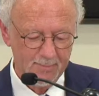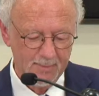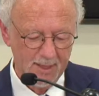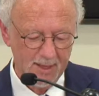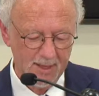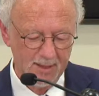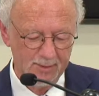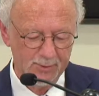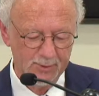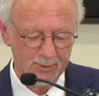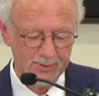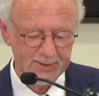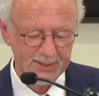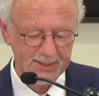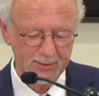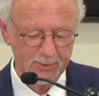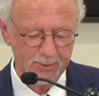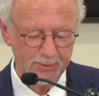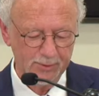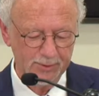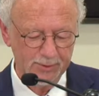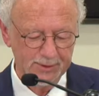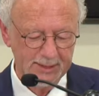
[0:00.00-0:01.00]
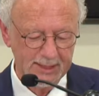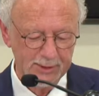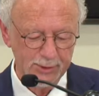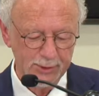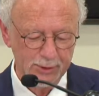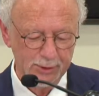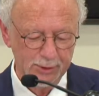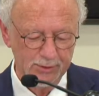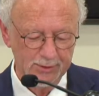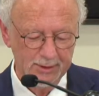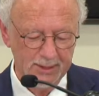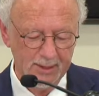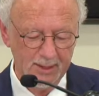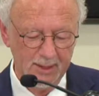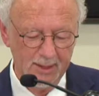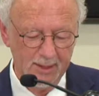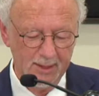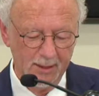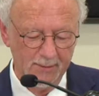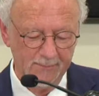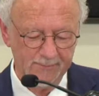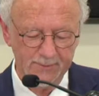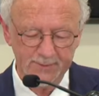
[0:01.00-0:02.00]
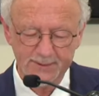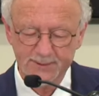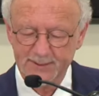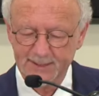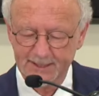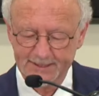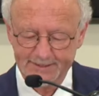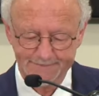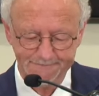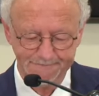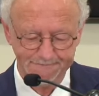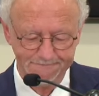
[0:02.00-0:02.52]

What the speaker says: and the secular nature of the state.